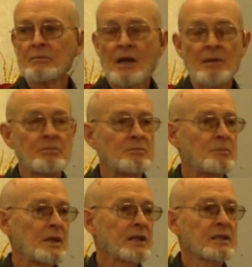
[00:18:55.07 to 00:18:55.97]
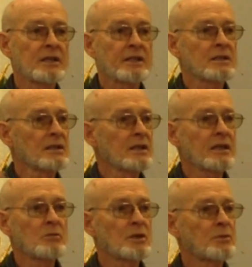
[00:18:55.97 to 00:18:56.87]
and being in, in
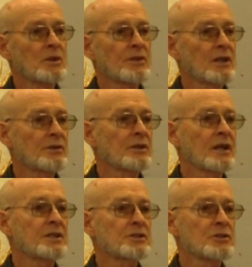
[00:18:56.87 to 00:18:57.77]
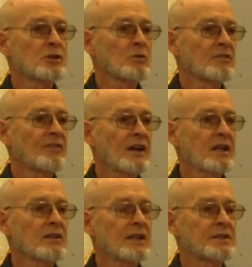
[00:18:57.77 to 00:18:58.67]
league with, with other nations who were
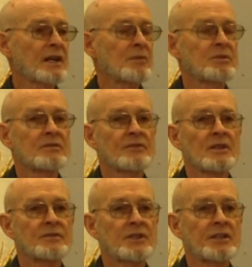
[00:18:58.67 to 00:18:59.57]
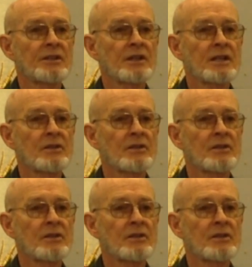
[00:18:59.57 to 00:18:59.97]
fighting that type of, of tyranny